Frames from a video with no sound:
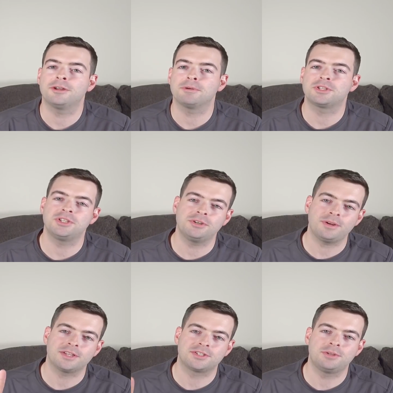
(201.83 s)
number
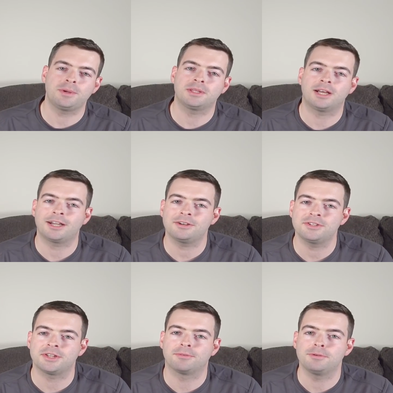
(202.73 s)
two is doing
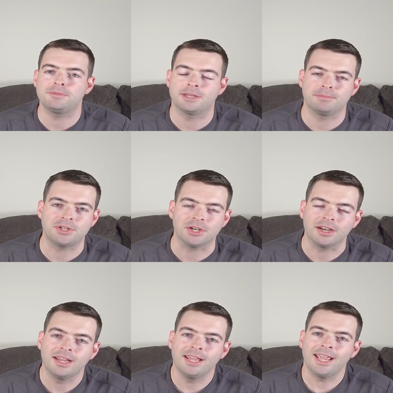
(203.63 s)
lagers at room
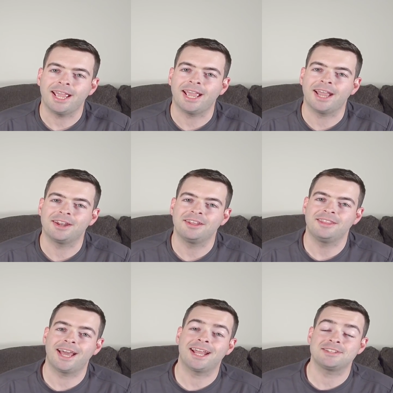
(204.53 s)
temperature, and
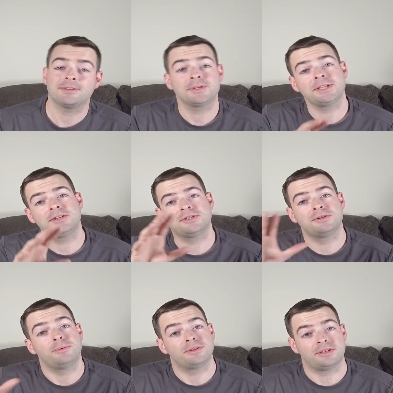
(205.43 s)
that has everything to
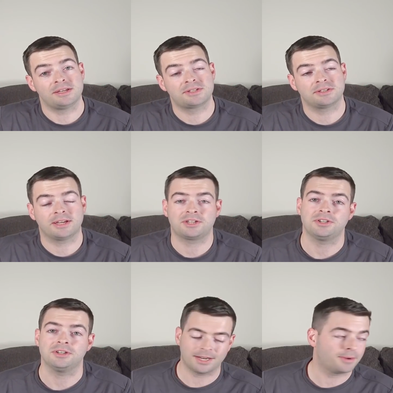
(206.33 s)
do with yeast
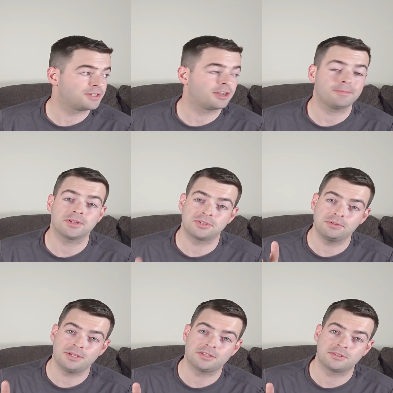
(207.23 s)
selection. And I want to talk about
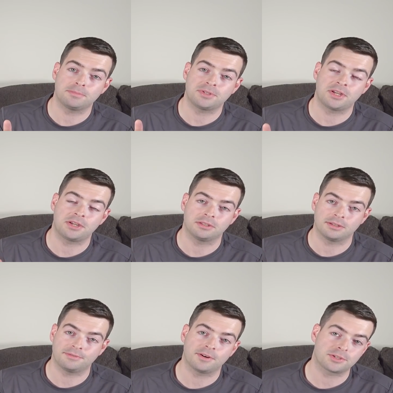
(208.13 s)
two yeasts in particular.
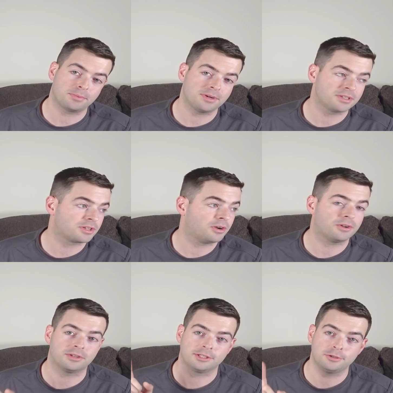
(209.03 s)
The first one is
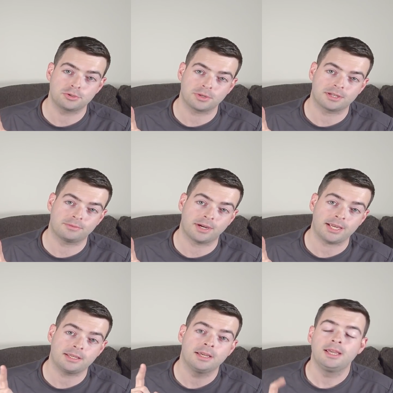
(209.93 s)
called Lutra Kveik.